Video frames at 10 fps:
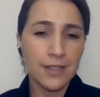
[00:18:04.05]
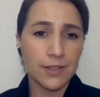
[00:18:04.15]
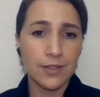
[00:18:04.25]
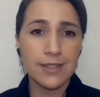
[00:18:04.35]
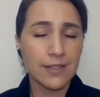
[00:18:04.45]

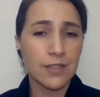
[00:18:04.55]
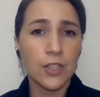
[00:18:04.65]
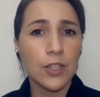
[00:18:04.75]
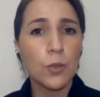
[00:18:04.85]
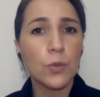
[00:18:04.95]
So this is a
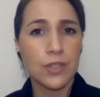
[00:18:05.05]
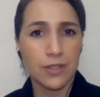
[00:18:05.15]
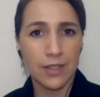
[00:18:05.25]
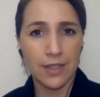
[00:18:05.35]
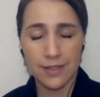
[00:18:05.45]

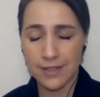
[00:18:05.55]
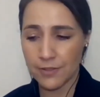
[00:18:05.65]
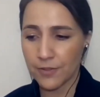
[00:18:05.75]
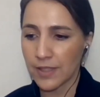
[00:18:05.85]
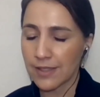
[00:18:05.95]
huge
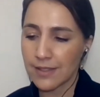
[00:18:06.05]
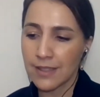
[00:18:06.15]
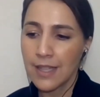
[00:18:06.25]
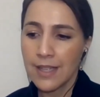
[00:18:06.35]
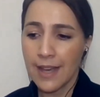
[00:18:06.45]

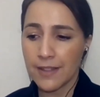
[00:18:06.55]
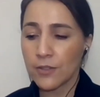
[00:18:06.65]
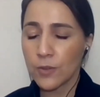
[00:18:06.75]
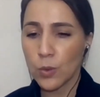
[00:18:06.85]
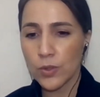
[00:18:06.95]
difference. And then,
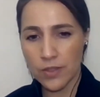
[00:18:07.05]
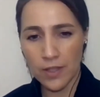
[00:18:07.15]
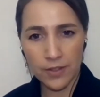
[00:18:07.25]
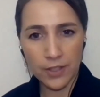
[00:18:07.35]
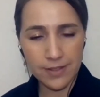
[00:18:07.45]
of course,
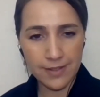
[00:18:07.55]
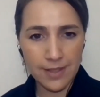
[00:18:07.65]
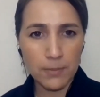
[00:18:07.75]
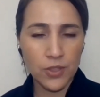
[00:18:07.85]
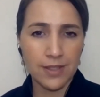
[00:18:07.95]
on the
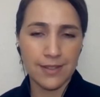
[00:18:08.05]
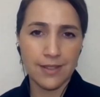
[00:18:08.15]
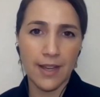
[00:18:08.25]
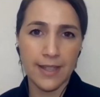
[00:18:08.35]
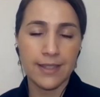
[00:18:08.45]
consumption
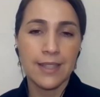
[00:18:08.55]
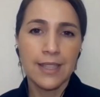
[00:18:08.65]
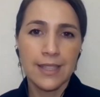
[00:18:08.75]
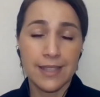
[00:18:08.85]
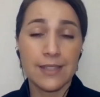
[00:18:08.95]
side,
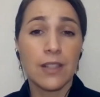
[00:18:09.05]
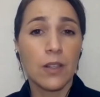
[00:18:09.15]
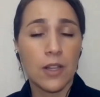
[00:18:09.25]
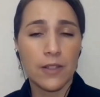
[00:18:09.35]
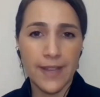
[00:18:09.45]
there's a
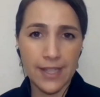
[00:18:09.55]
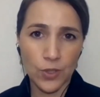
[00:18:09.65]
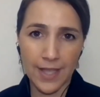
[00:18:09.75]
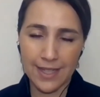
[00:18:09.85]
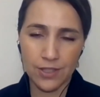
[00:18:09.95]
lot of
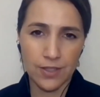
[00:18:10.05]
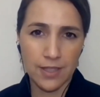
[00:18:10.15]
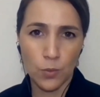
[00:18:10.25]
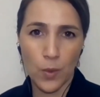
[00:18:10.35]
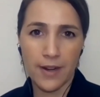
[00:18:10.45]
education
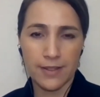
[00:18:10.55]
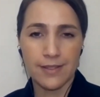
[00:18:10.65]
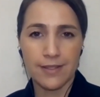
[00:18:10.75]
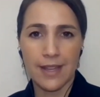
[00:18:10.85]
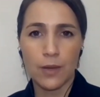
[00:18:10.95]
and
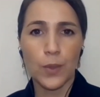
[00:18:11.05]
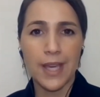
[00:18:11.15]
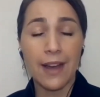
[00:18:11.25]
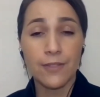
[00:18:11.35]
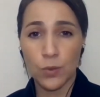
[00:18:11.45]
awareness that we
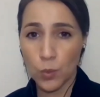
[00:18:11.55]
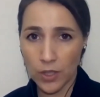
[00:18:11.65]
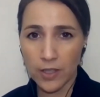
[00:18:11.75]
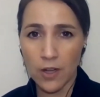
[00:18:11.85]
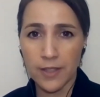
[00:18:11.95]
have to
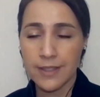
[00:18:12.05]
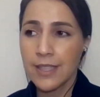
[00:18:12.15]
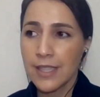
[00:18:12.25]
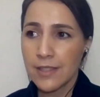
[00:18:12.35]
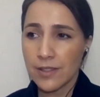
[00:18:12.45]
work
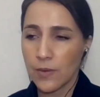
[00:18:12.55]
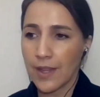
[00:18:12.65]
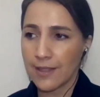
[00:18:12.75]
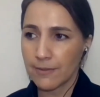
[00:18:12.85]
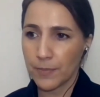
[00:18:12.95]
on, so
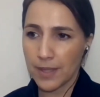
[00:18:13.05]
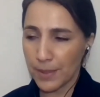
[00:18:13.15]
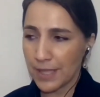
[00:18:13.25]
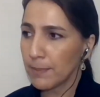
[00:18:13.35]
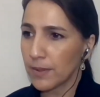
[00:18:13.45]
that
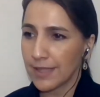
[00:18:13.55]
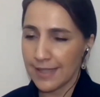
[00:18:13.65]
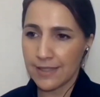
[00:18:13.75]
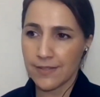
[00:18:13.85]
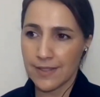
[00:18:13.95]
people at the
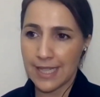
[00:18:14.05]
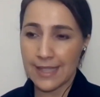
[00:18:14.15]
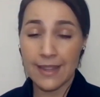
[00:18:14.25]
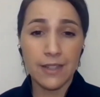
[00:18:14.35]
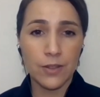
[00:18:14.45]
end of the day,
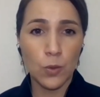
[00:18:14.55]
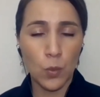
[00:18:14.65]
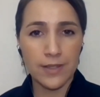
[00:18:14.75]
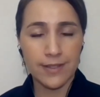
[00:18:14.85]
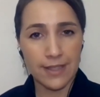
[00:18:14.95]
they're the
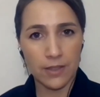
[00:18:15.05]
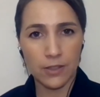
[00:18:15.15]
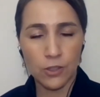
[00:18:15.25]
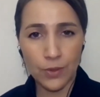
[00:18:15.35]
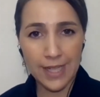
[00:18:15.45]
ones that are
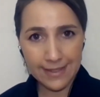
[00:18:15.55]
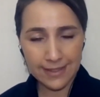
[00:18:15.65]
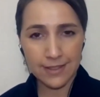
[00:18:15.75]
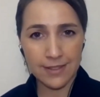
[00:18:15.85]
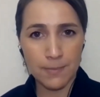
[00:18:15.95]

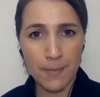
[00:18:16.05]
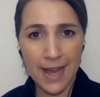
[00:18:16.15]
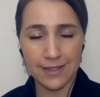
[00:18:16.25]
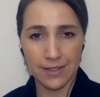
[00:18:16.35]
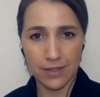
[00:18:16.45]
creating the
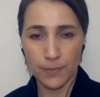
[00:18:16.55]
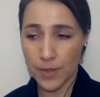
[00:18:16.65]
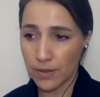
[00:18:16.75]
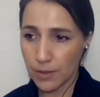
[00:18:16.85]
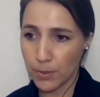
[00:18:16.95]
demand,
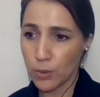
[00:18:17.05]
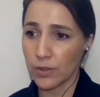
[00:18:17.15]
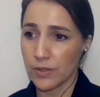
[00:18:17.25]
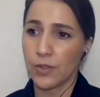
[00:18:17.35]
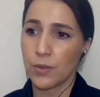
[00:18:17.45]
the
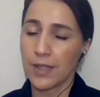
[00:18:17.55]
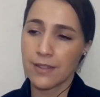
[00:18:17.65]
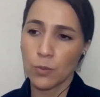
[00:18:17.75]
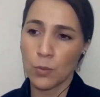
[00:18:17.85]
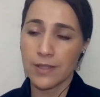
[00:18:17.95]
pull. So they're
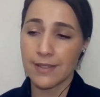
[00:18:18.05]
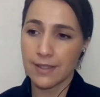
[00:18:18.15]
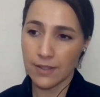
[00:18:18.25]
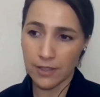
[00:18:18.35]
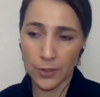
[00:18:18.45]
the ones
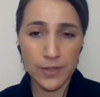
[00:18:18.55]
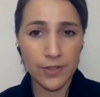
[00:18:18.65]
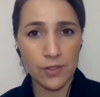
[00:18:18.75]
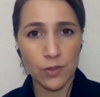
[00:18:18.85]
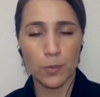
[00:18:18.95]
that are going
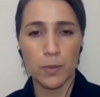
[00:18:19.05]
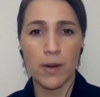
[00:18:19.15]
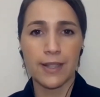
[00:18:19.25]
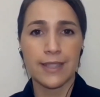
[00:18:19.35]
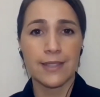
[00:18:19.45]
to the
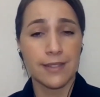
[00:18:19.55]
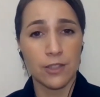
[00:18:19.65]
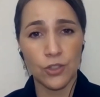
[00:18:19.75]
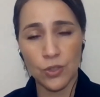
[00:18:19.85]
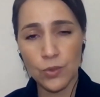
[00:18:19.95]
supermarkets,
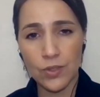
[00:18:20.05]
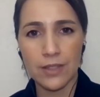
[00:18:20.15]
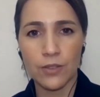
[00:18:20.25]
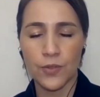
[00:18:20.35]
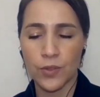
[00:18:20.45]
they're choosing
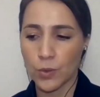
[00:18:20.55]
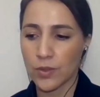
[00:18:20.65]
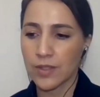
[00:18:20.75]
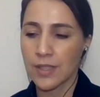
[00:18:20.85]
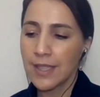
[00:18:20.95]
the
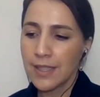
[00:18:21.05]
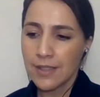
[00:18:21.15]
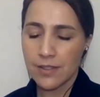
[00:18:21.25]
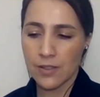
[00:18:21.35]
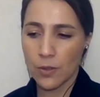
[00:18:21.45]
foods.
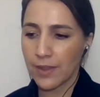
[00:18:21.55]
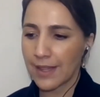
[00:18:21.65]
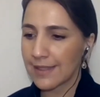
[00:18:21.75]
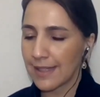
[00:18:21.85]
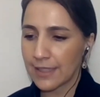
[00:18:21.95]
So
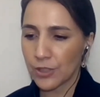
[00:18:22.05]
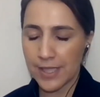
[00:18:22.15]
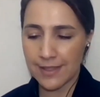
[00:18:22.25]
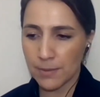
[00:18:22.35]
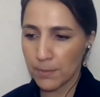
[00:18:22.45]
things like
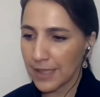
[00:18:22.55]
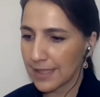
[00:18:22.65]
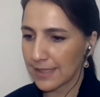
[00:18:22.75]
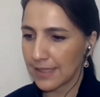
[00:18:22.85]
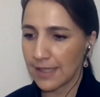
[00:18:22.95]

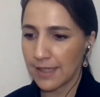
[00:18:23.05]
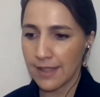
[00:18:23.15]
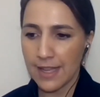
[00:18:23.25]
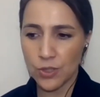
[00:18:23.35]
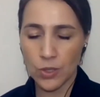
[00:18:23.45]
traceability,
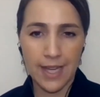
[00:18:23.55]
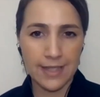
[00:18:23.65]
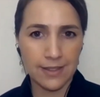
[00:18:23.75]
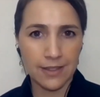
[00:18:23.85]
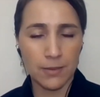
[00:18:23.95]

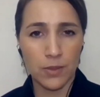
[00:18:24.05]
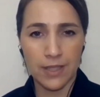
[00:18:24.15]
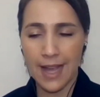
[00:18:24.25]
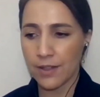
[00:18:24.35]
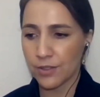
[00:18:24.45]
educating them on
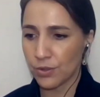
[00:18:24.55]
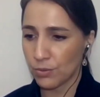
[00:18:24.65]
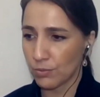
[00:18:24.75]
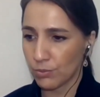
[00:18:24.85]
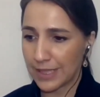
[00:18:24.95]
how
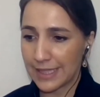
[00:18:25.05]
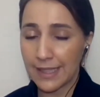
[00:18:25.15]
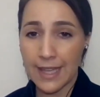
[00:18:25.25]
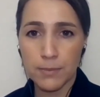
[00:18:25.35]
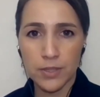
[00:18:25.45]
to read
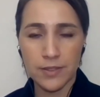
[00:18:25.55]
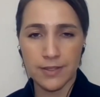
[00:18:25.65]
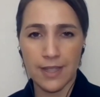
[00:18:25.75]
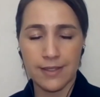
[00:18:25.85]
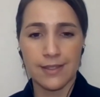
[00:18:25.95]
labels,
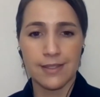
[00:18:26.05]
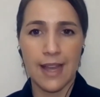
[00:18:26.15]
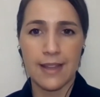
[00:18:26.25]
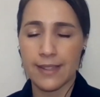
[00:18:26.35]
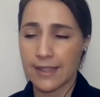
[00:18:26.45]

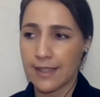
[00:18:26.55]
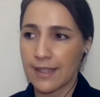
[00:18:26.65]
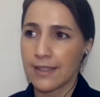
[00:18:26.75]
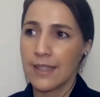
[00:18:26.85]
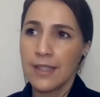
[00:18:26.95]
understanding that